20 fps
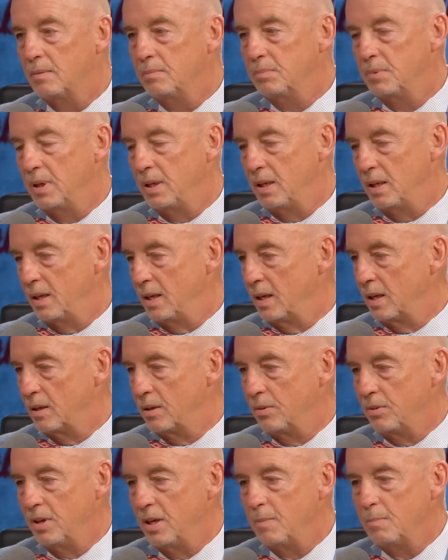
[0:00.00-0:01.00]

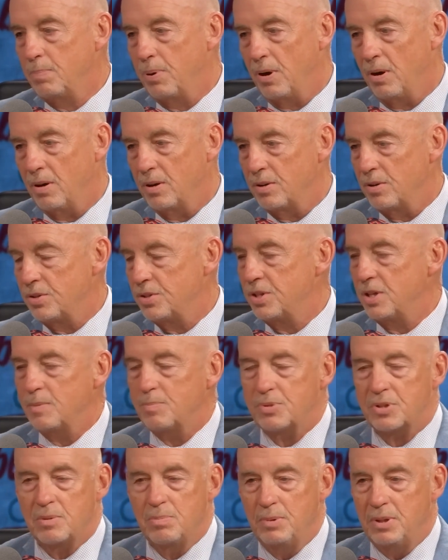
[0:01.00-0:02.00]
including
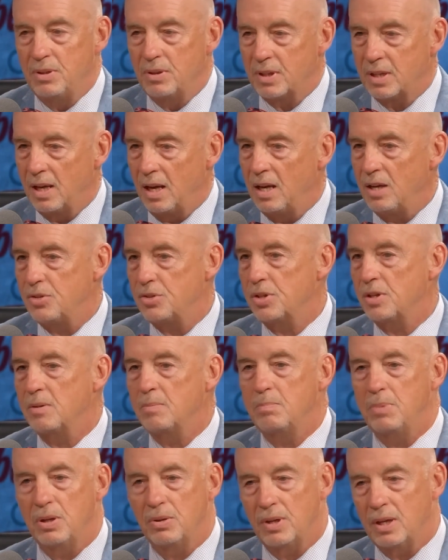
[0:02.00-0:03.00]
partnerships,
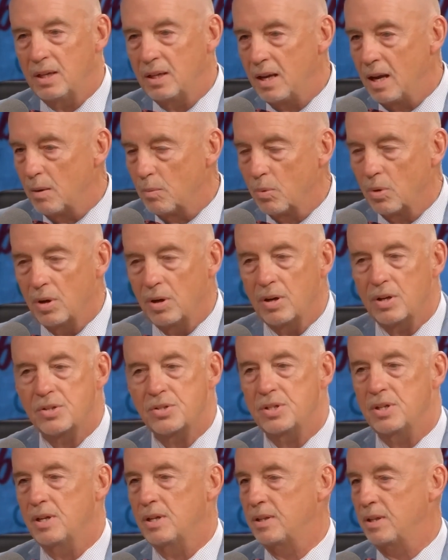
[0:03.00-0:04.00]
communication, building
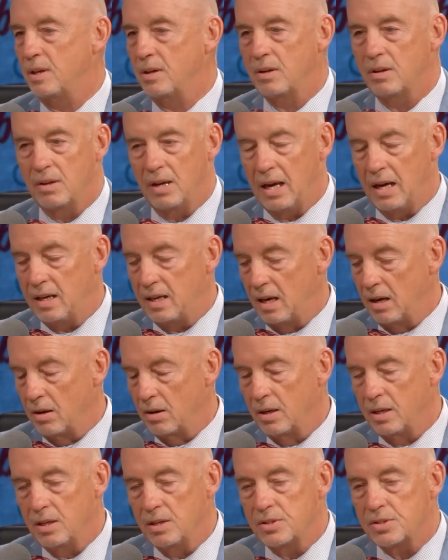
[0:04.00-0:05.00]
networks. There are 8
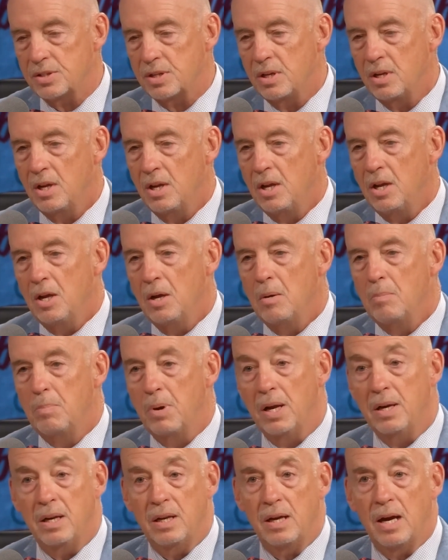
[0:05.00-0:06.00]
areas,
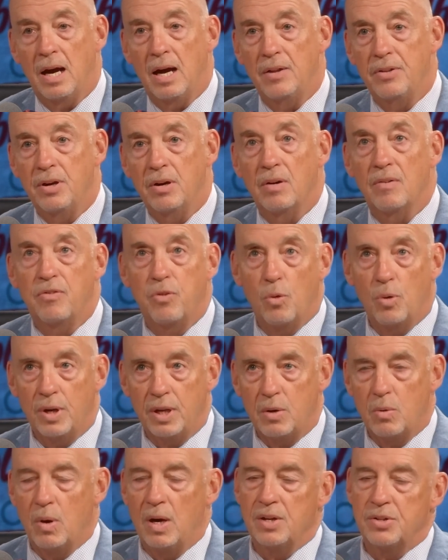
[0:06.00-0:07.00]
but there are 40
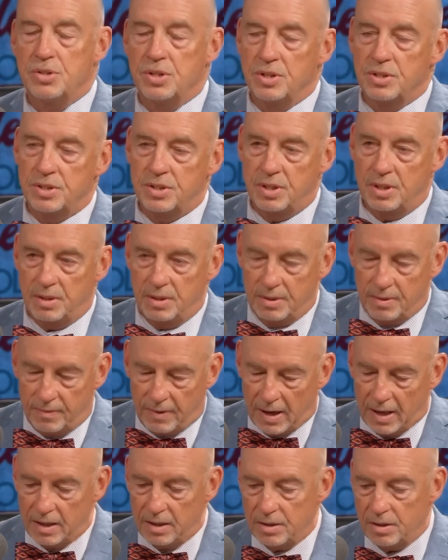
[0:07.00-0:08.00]
questions
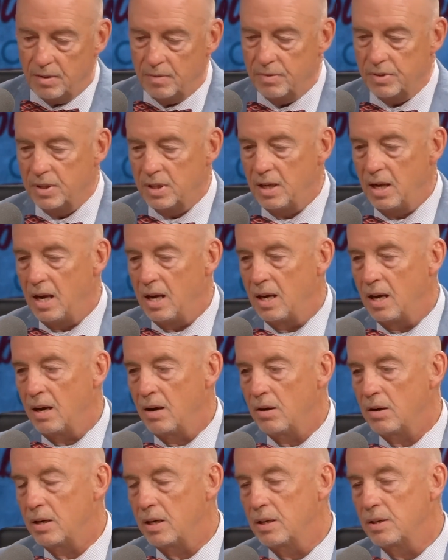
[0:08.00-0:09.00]
divided over the 8
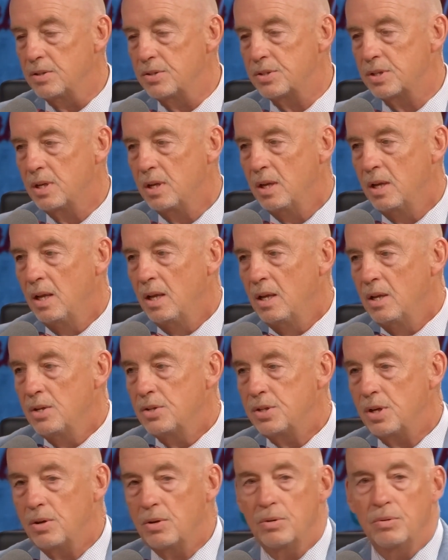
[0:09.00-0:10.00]
areas.
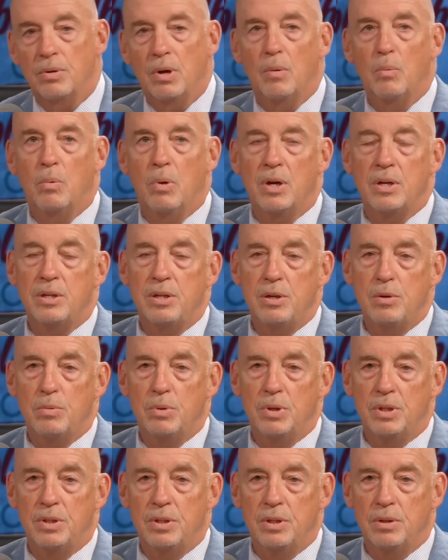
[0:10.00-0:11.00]
So what you
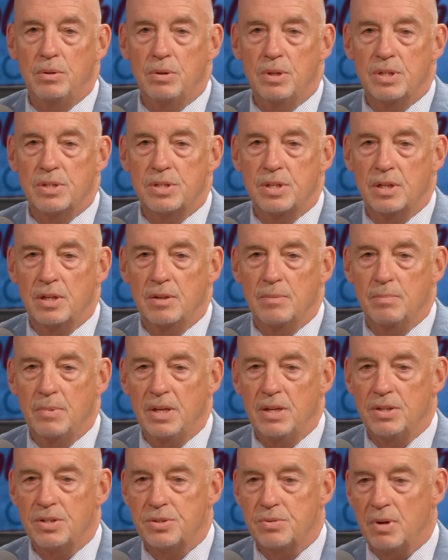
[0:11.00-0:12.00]
would do as an
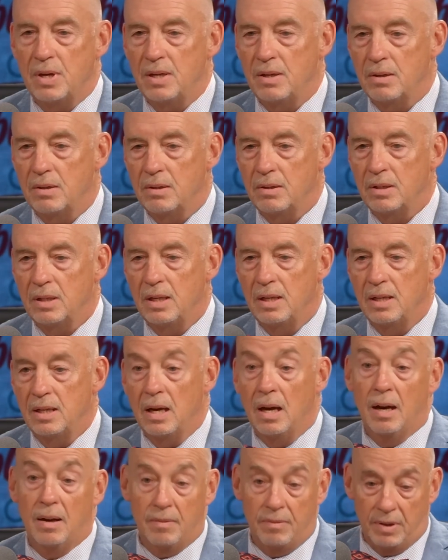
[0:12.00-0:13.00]
administrator
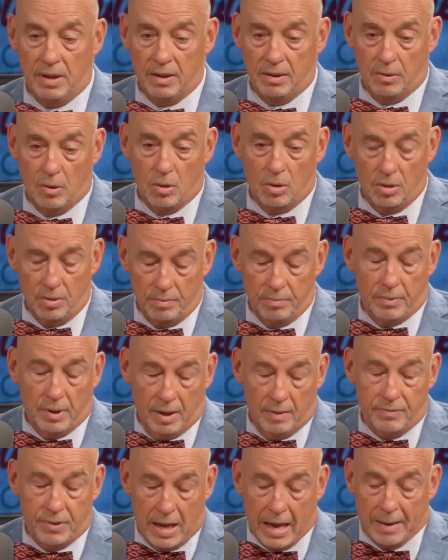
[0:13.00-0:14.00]
of
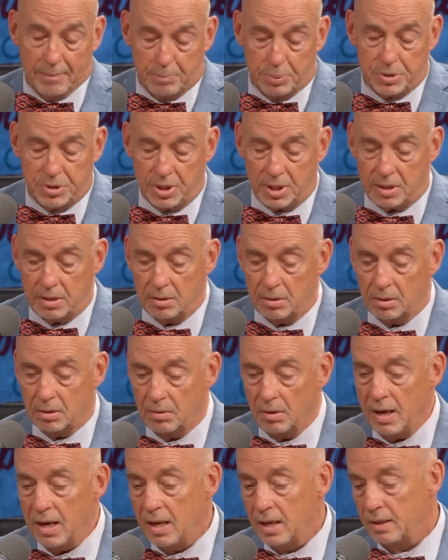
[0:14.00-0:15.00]
that particular
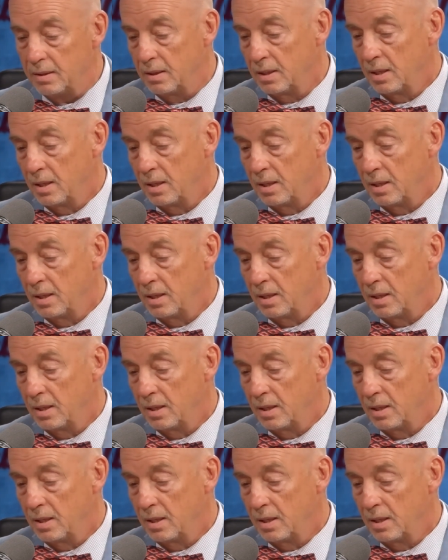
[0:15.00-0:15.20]
grant